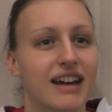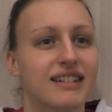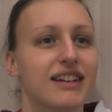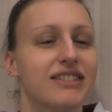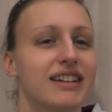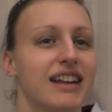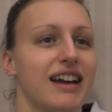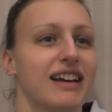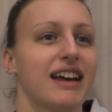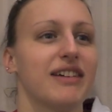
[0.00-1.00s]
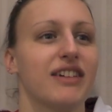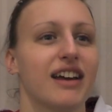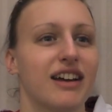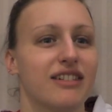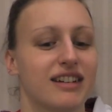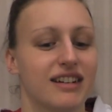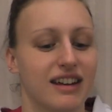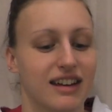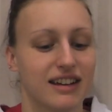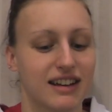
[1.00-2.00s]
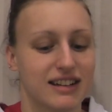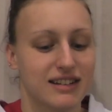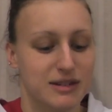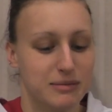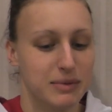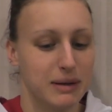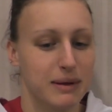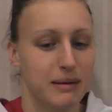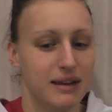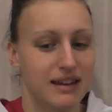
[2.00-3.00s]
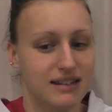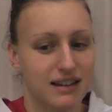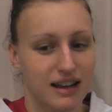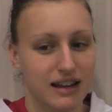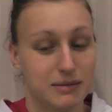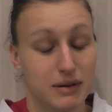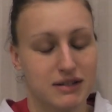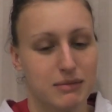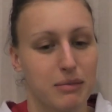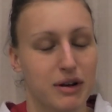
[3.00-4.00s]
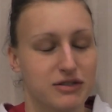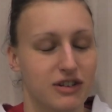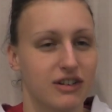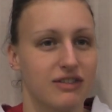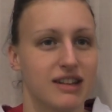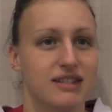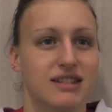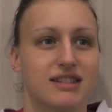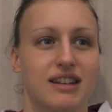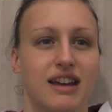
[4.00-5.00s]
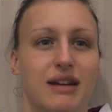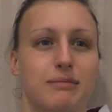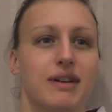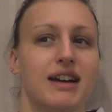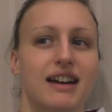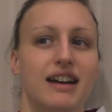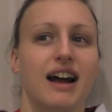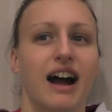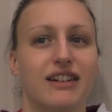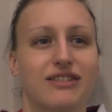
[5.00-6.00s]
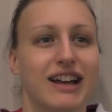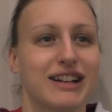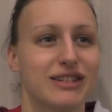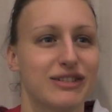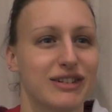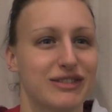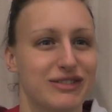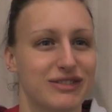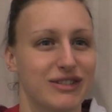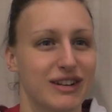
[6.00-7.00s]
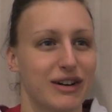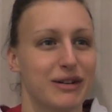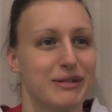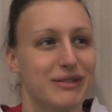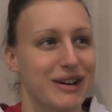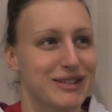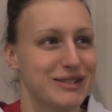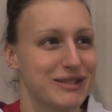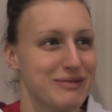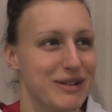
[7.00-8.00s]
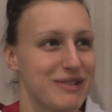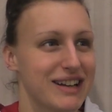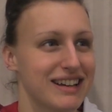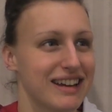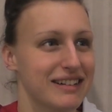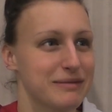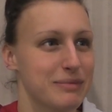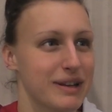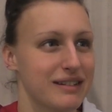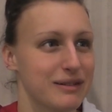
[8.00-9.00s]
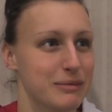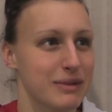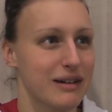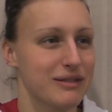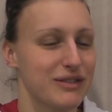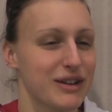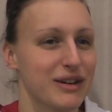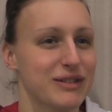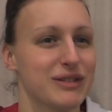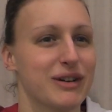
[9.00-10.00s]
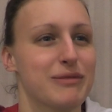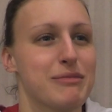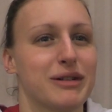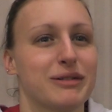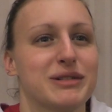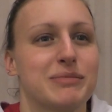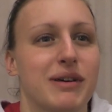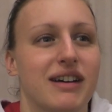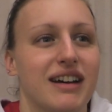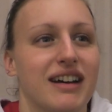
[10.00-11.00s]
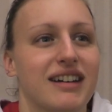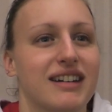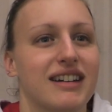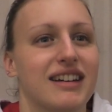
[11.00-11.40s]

Yeah, definitely. I came here and did some big PVs and like especially my breaststroke events. I'd have liked to have gone a bit faster in my medley and been up there with the girls who got the medals, but I